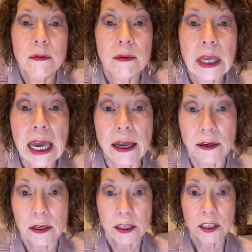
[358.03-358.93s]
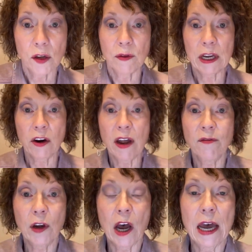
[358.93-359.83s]
Okay, so there
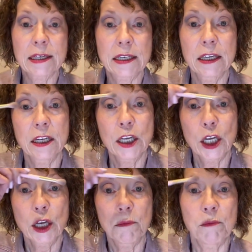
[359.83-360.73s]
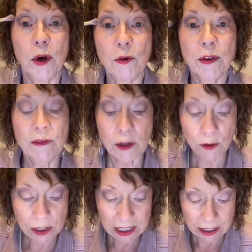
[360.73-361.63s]
I've got both of
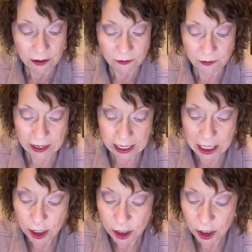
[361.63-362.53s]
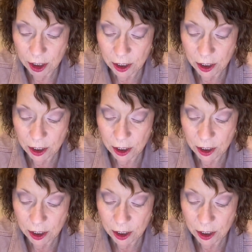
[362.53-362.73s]
those finished.